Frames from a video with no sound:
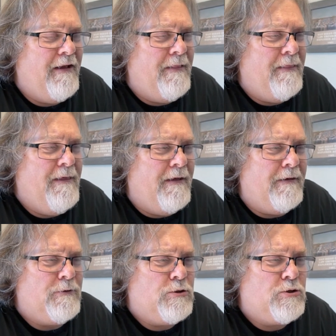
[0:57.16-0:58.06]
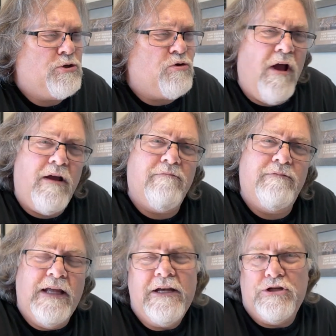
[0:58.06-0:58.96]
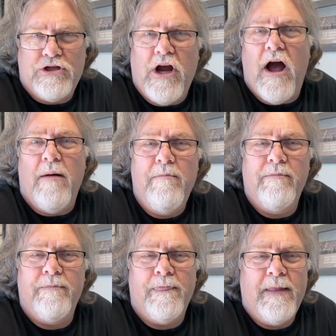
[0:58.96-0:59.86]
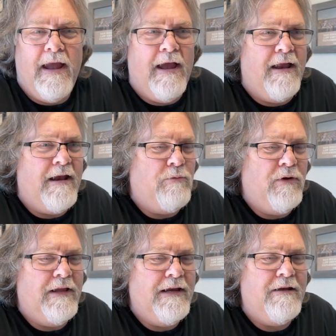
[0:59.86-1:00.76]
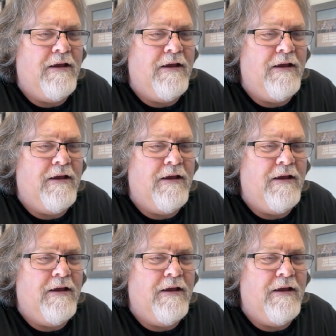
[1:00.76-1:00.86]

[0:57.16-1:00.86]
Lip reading: the truck did its job, and I really didn't